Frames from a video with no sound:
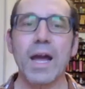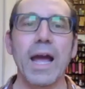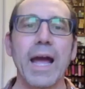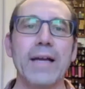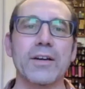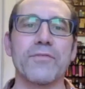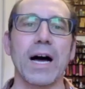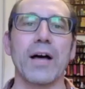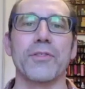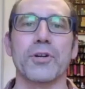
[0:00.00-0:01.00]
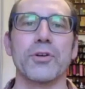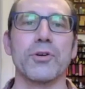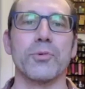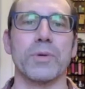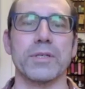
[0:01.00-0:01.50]
and a father
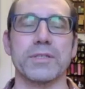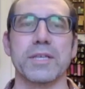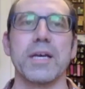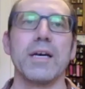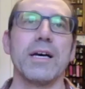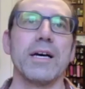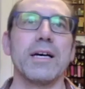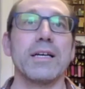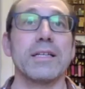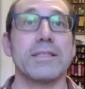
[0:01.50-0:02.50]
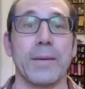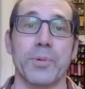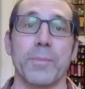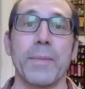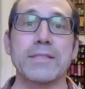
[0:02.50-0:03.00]
who was
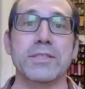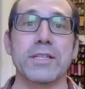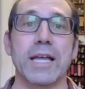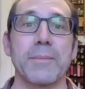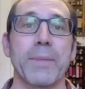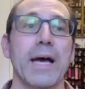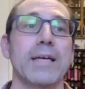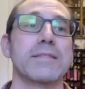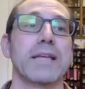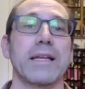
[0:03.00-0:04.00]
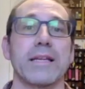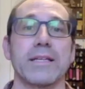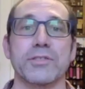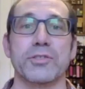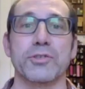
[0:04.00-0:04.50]
temperamental at best and
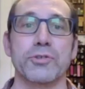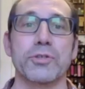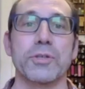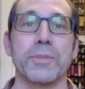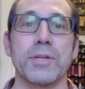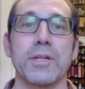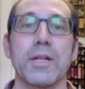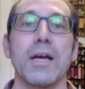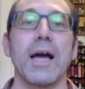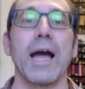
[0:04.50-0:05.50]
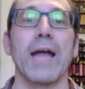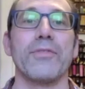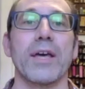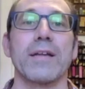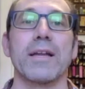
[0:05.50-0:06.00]
inscrutable,
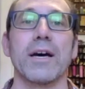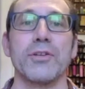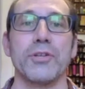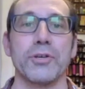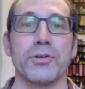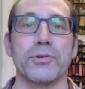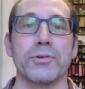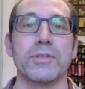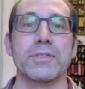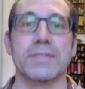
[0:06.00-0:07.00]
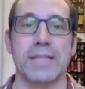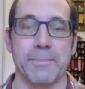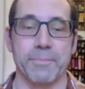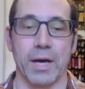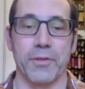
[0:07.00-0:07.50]
and then a new
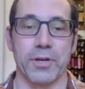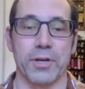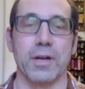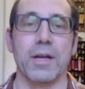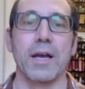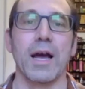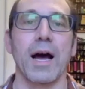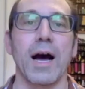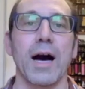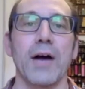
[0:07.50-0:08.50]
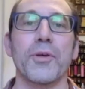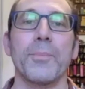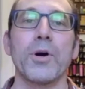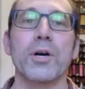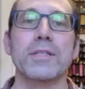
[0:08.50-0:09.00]
stepmother. Uh, the
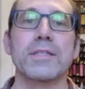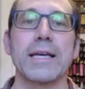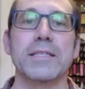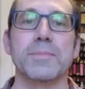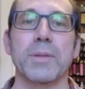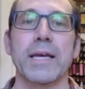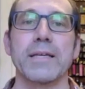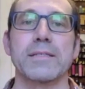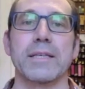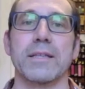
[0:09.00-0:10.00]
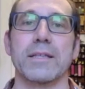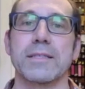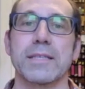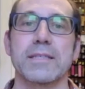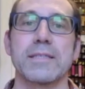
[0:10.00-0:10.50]
book takes place in the
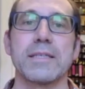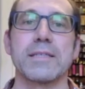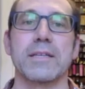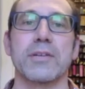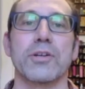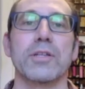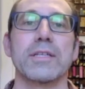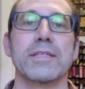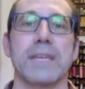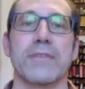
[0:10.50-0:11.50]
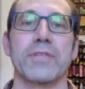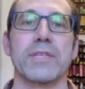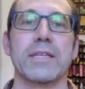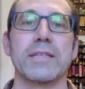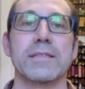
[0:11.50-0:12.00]
60s and early
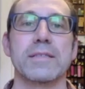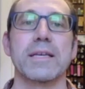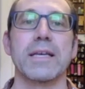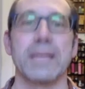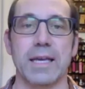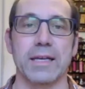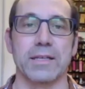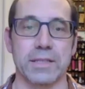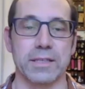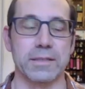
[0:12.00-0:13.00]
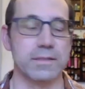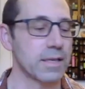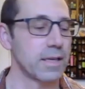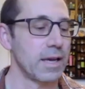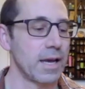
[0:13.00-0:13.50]
70s in England.
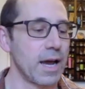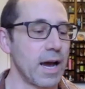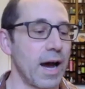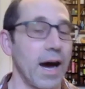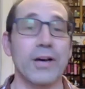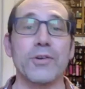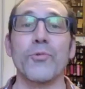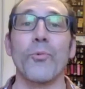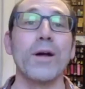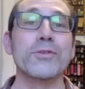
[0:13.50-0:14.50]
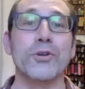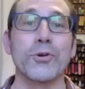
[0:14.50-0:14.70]
Uh, one